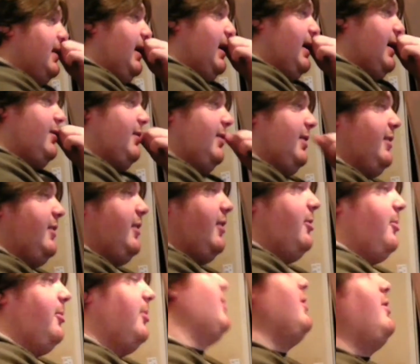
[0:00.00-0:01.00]
It has a lot to
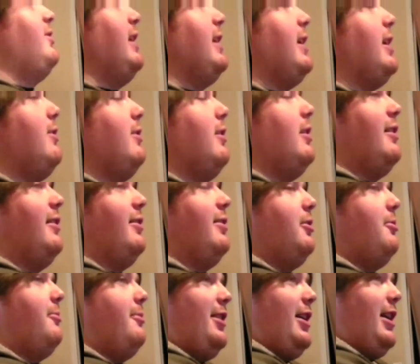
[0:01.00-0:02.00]
do with the second law of
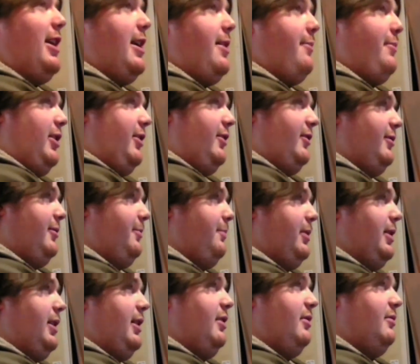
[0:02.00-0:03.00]
thermodynamics,
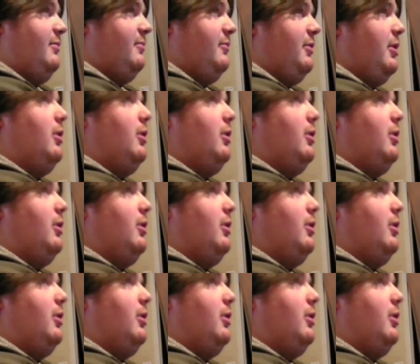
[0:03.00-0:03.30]
but,